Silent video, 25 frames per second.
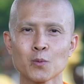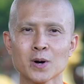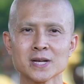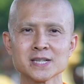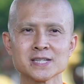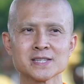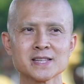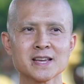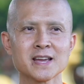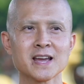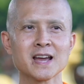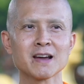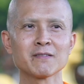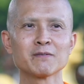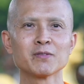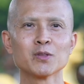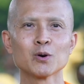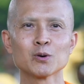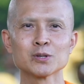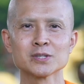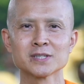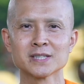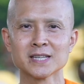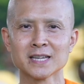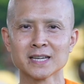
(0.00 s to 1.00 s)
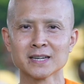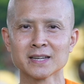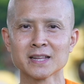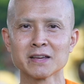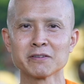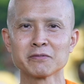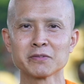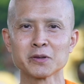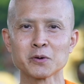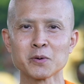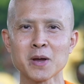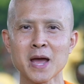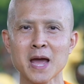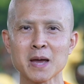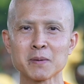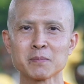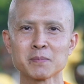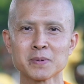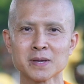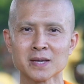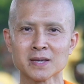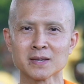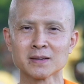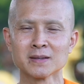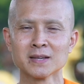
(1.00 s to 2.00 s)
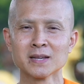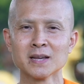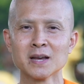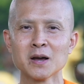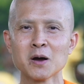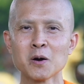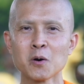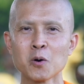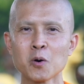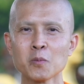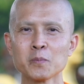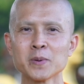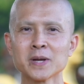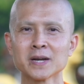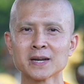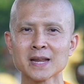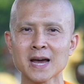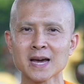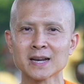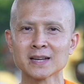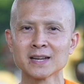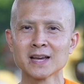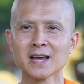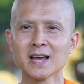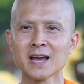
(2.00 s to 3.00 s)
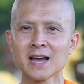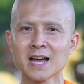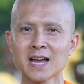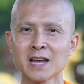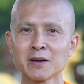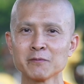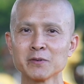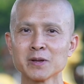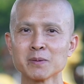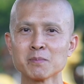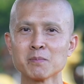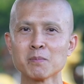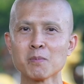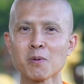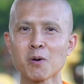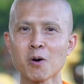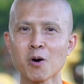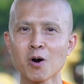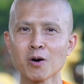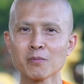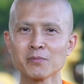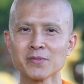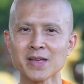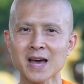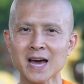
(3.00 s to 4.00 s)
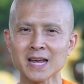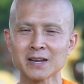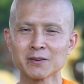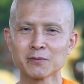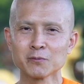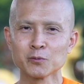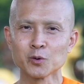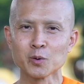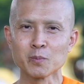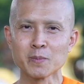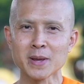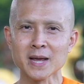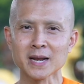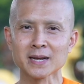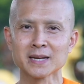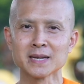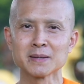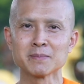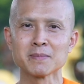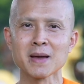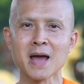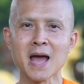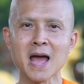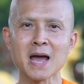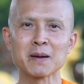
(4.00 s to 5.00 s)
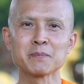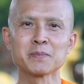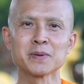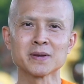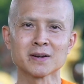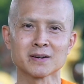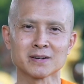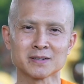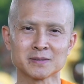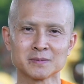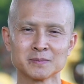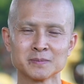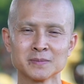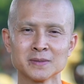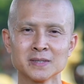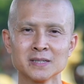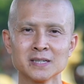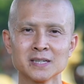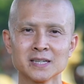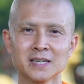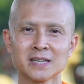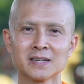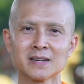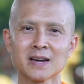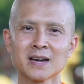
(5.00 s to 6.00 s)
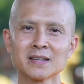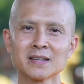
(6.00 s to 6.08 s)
Once they have those things, they feel happy, hoping that having more of that would make them happier. In